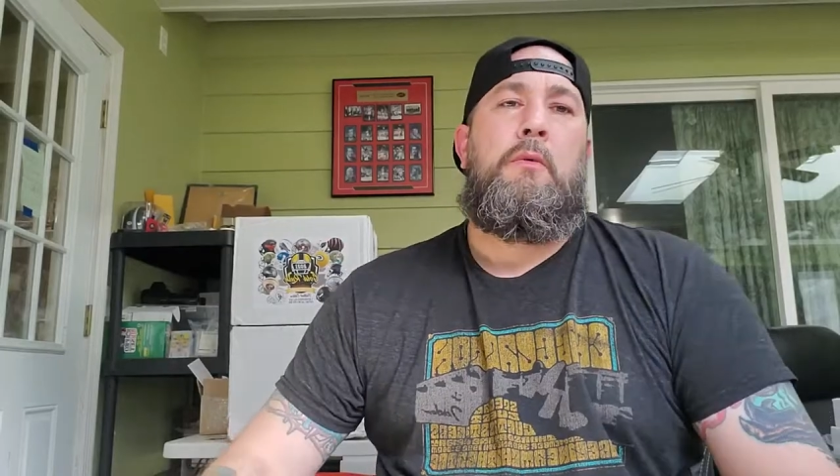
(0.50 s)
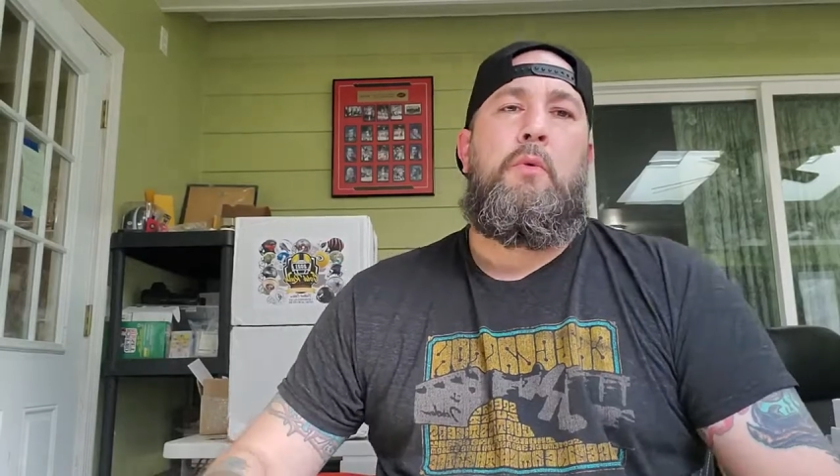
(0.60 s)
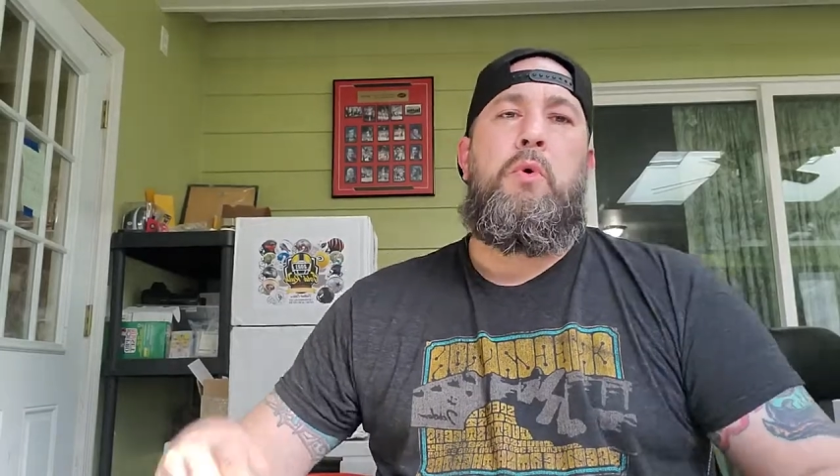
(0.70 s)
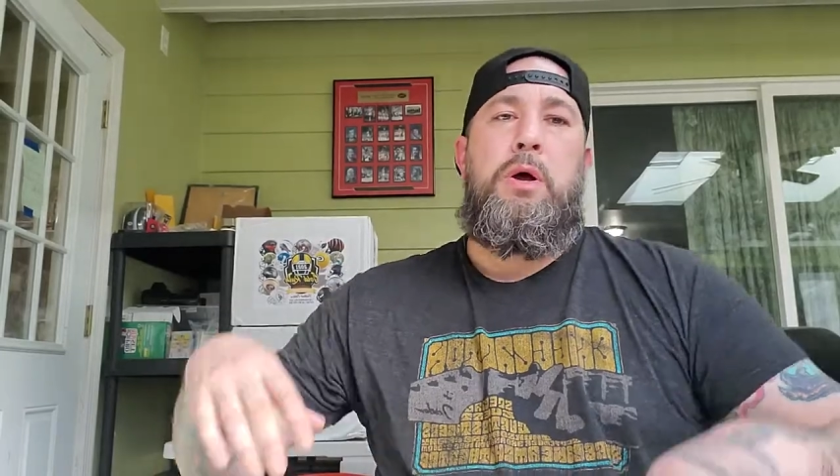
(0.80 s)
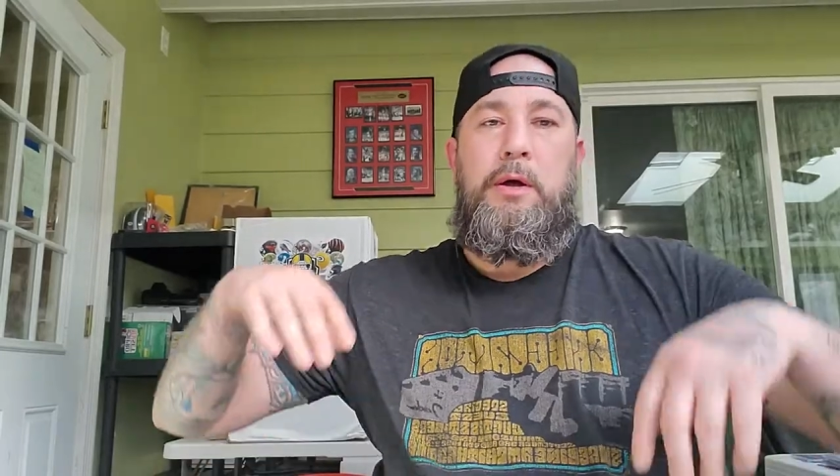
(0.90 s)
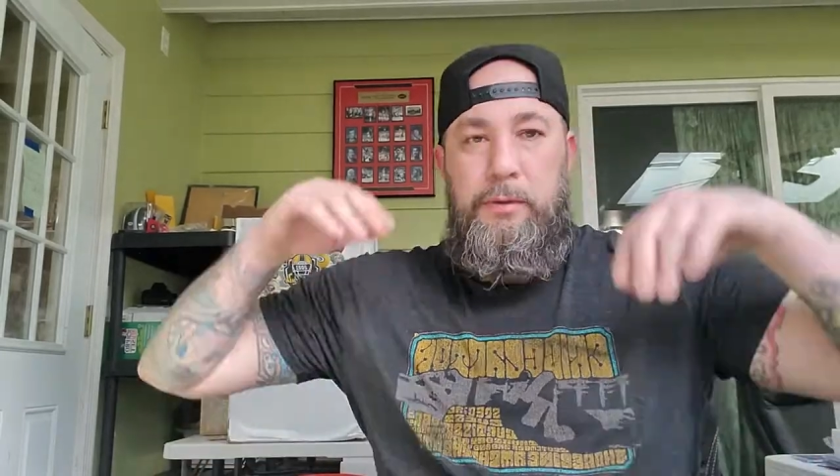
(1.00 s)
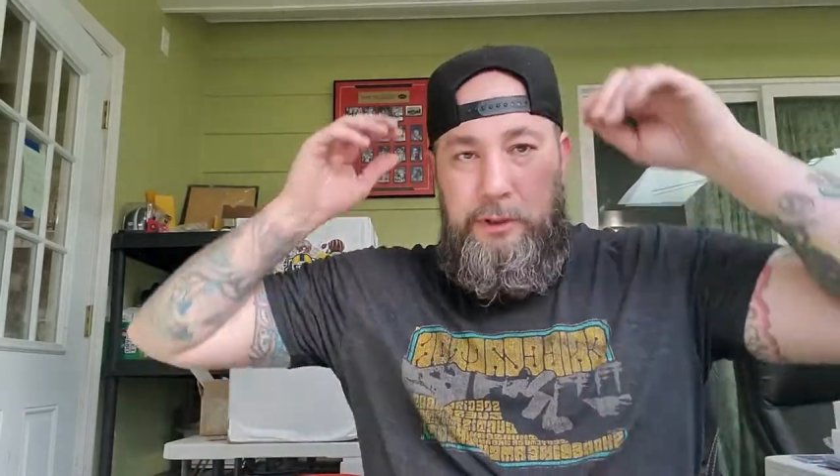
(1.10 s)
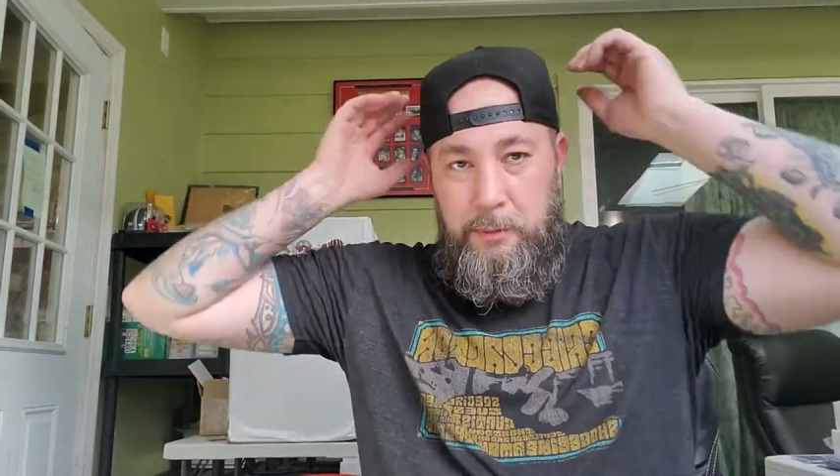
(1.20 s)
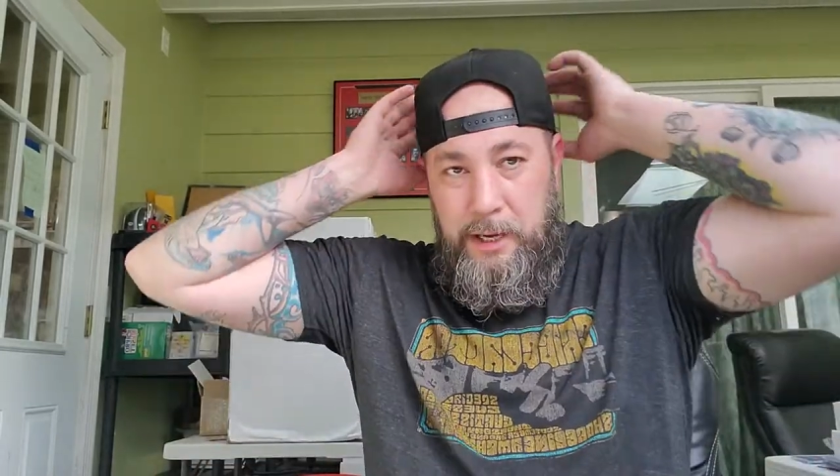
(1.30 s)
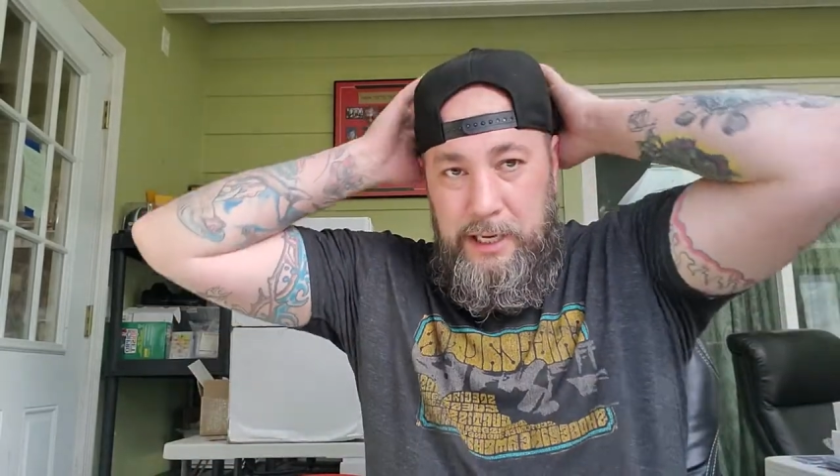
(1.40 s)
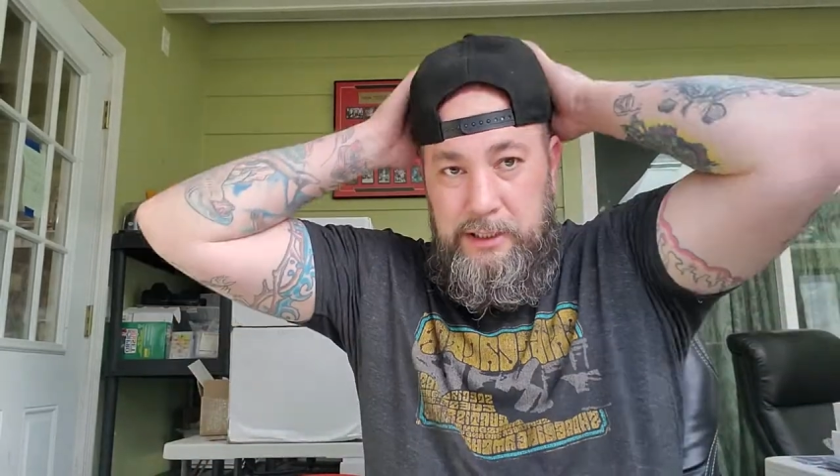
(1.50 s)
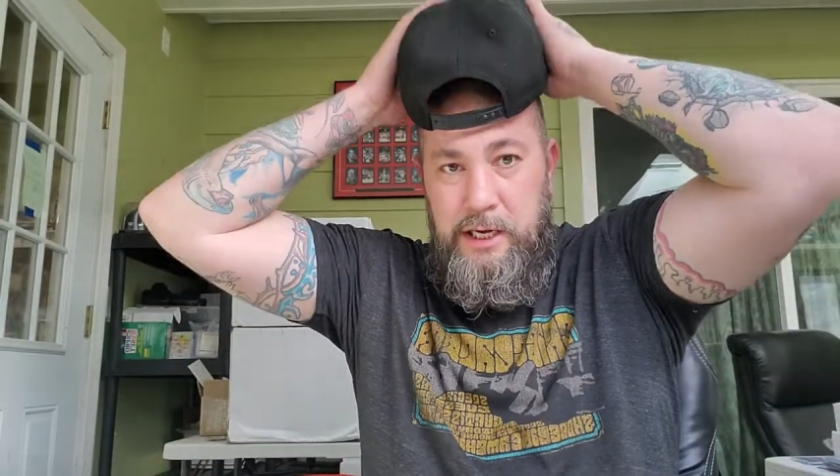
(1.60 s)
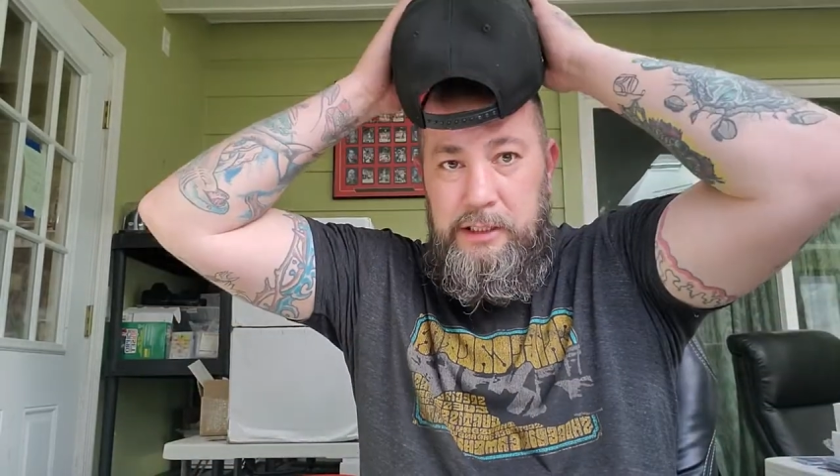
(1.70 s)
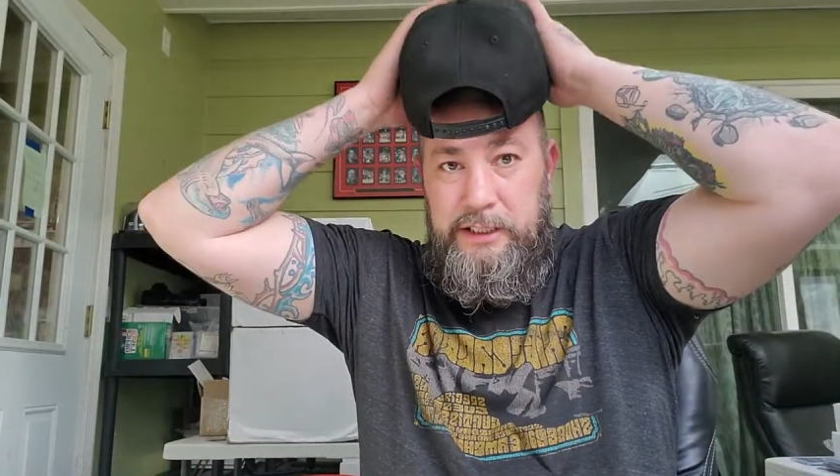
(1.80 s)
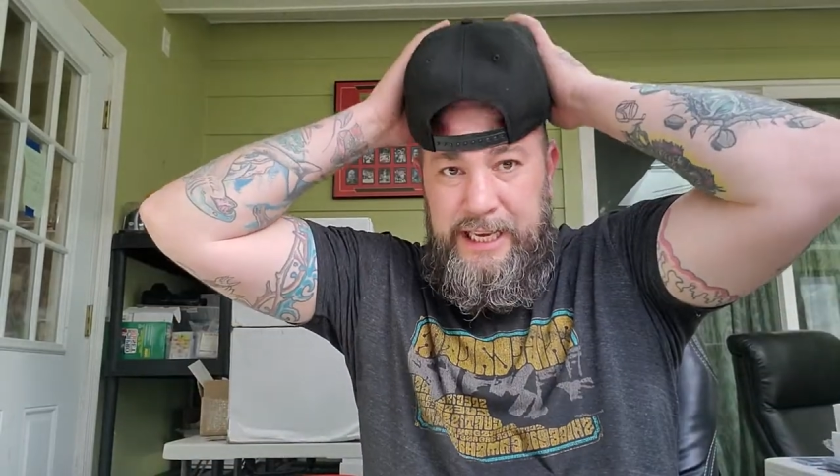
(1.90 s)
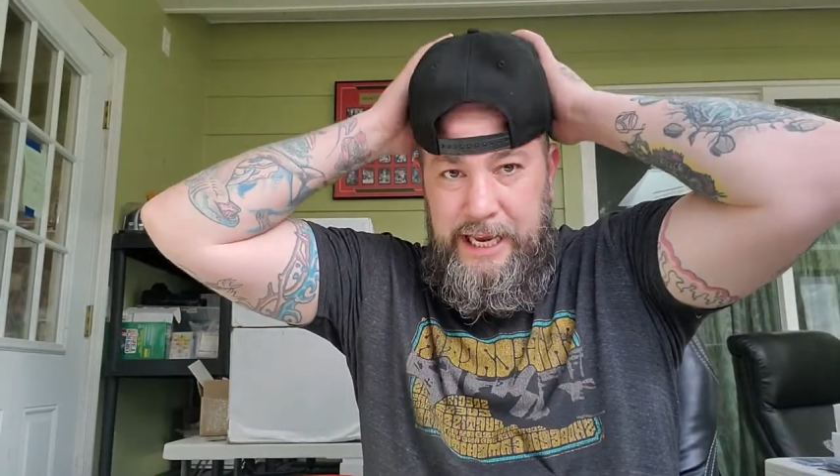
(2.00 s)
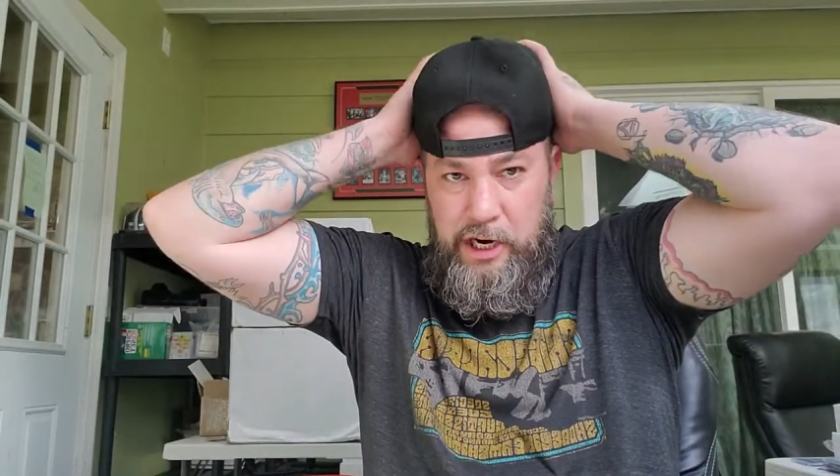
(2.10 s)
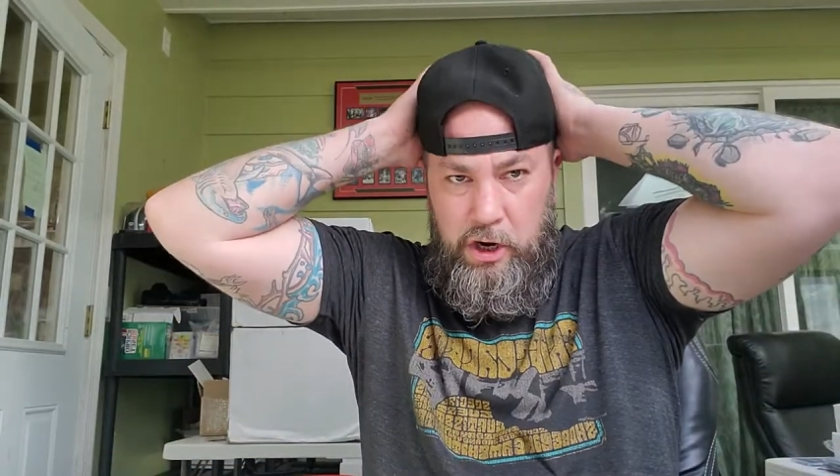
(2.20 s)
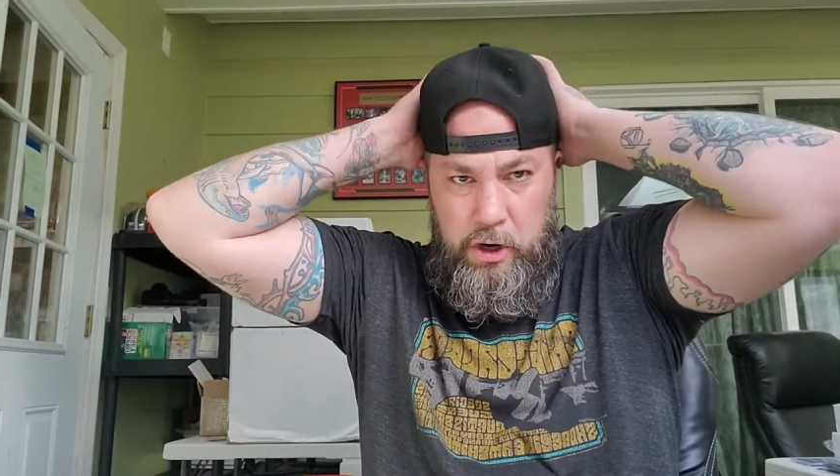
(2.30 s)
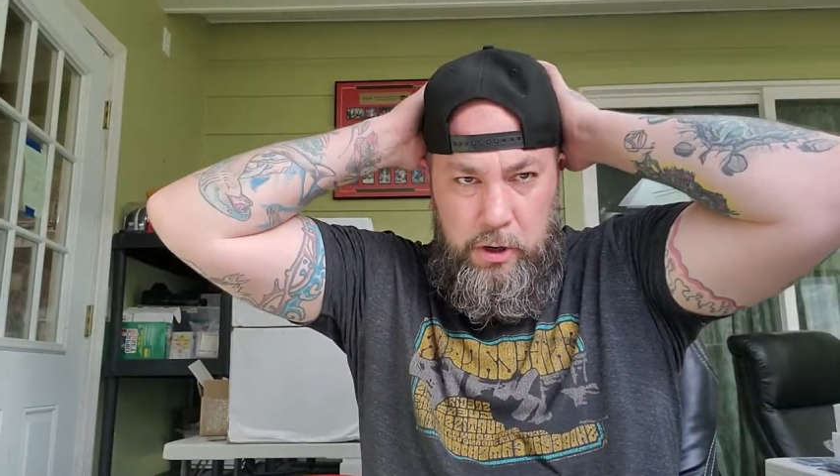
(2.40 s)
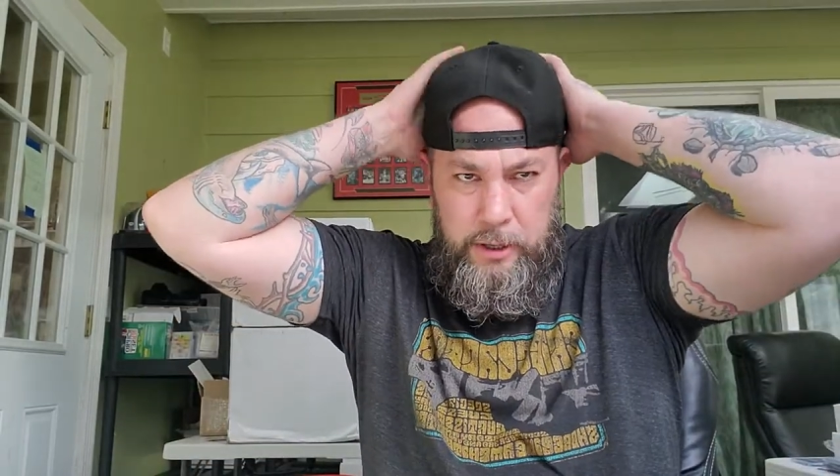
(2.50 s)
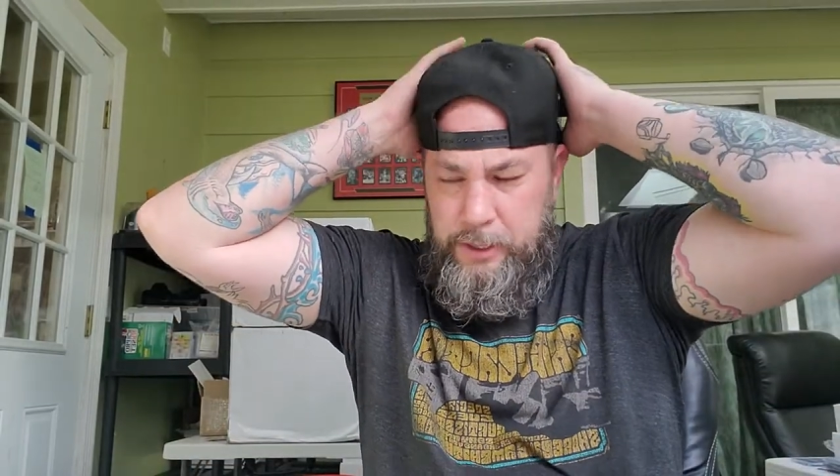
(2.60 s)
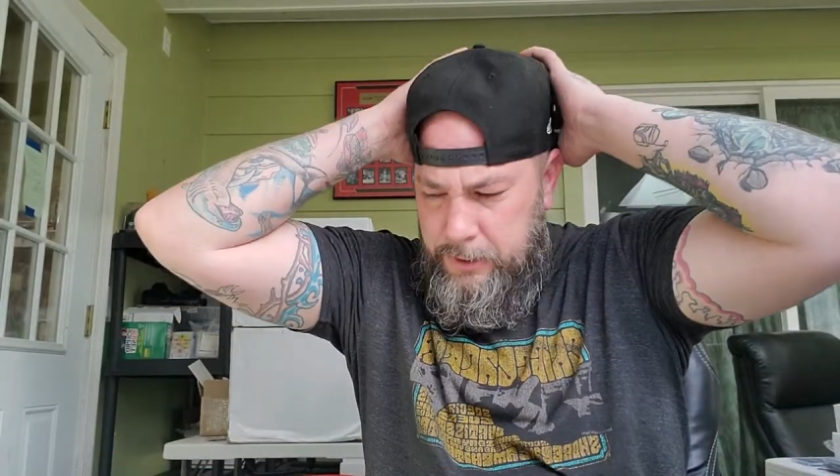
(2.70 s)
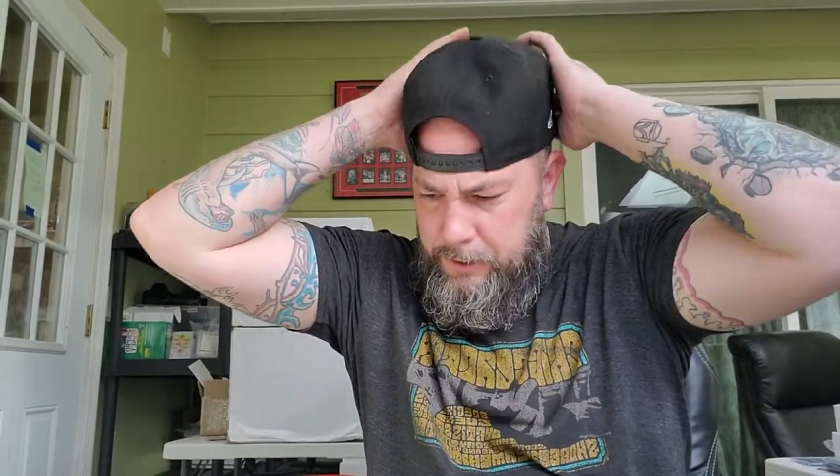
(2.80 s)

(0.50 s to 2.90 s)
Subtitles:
What's up, guys? Guns here.